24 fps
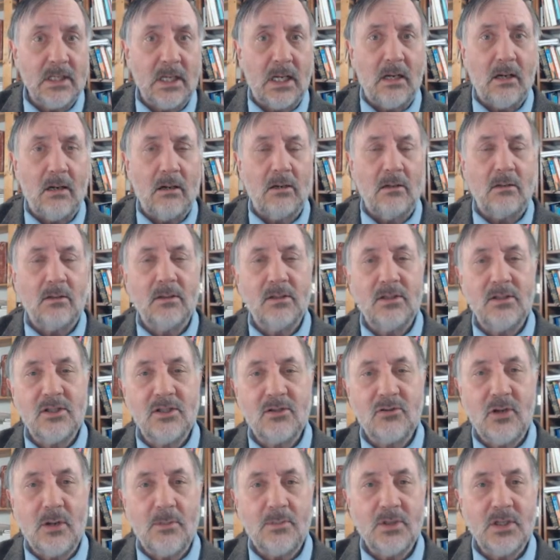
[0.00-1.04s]
our
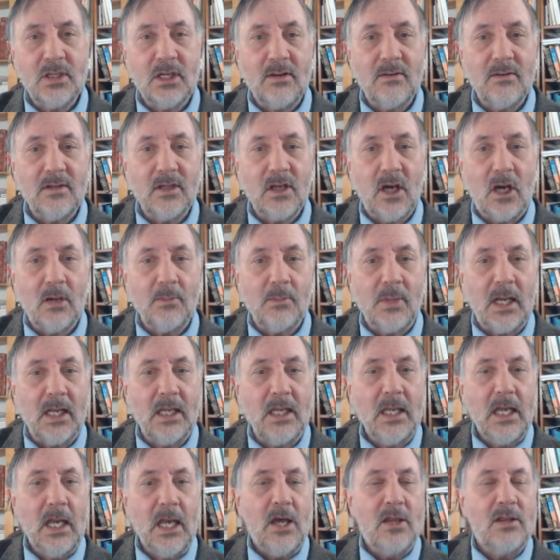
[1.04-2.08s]
description of the dog by
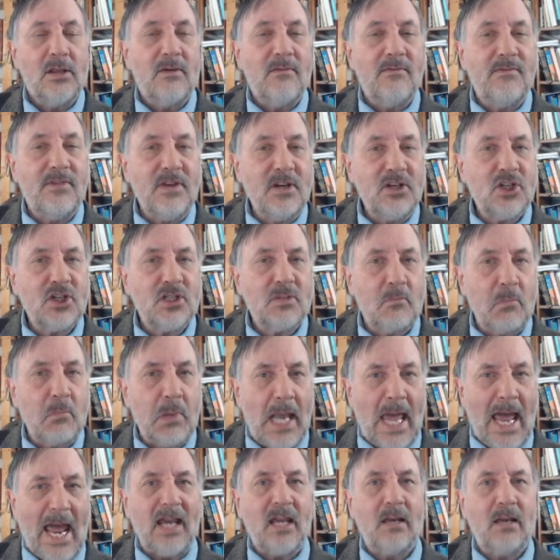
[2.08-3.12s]
the vicious
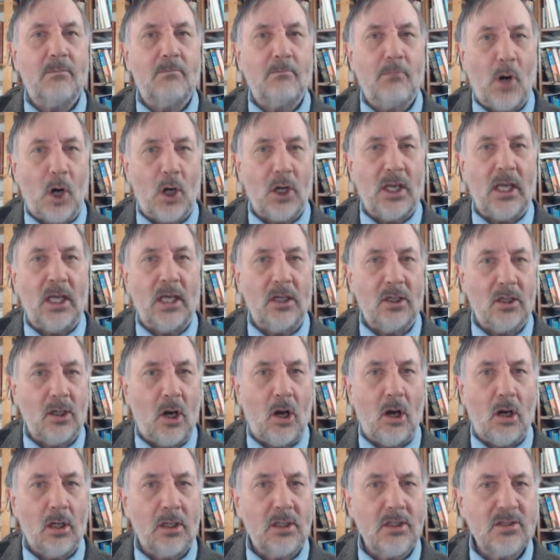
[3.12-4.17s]
black barking
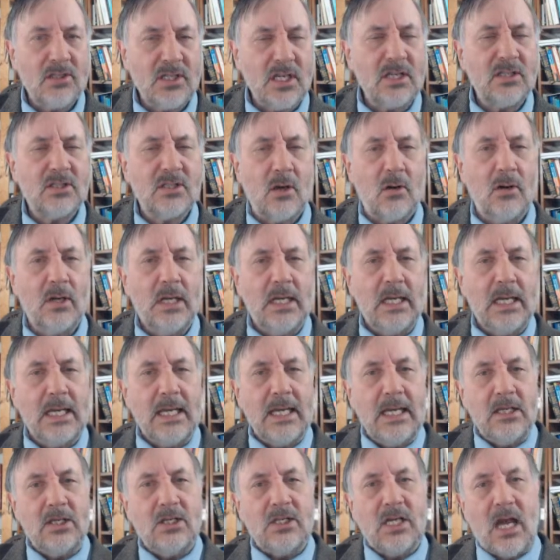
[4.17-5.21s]
dog. You see, so
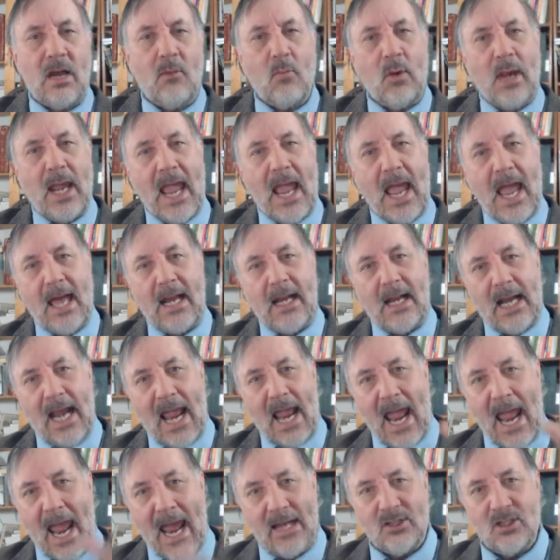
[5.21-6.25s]
each time we add an
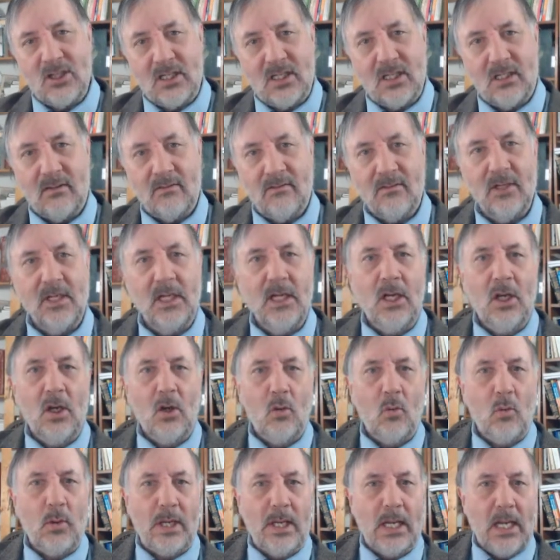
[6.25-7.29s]
adjective,
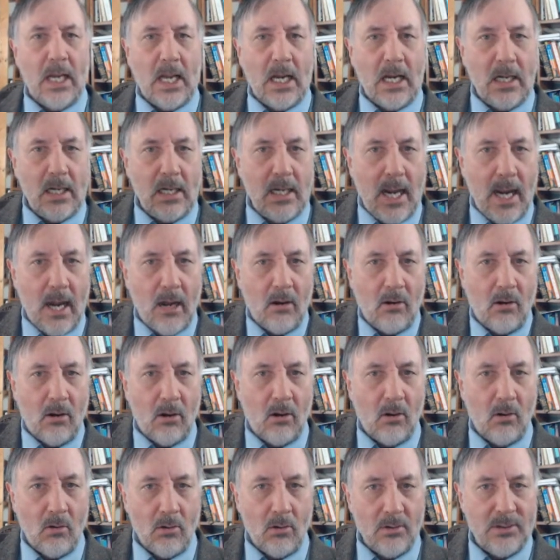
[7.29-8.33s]
we
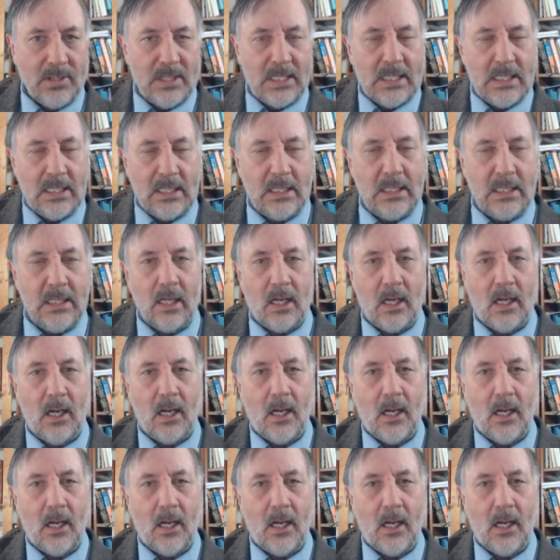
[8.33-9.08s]
narrow the